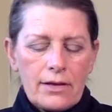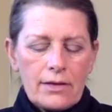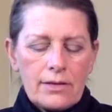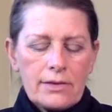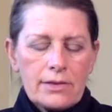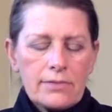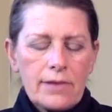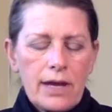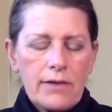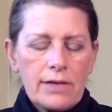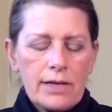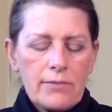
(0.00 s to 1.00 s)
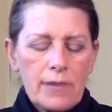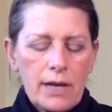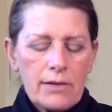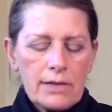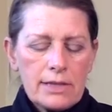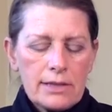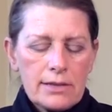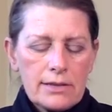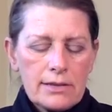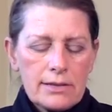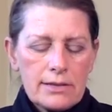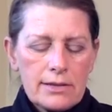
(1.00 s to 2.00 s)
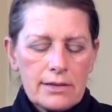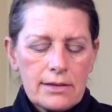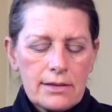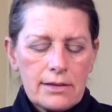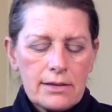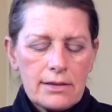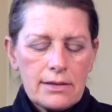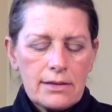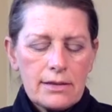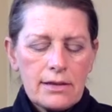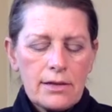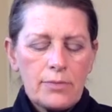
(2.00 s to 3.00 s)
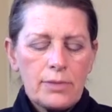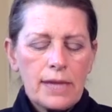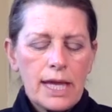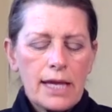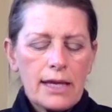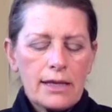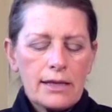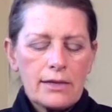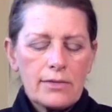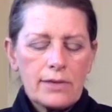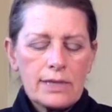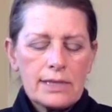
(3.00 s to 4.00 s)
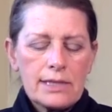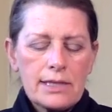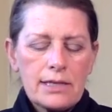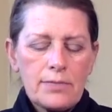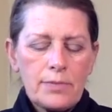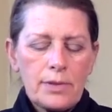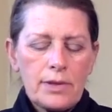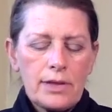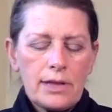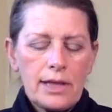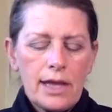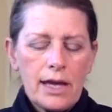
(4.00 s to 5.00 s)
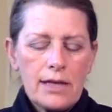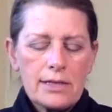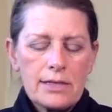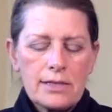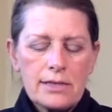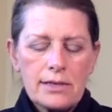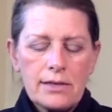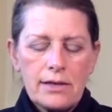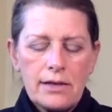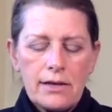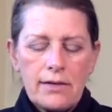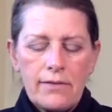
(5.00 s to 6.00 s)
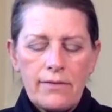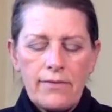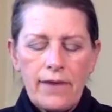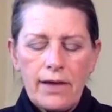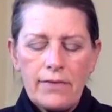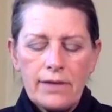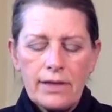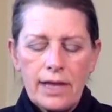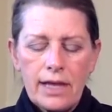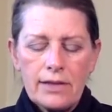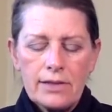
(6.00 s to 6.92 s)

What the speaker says: The surrounding mountains are blanketed with deep, lush, velvet-like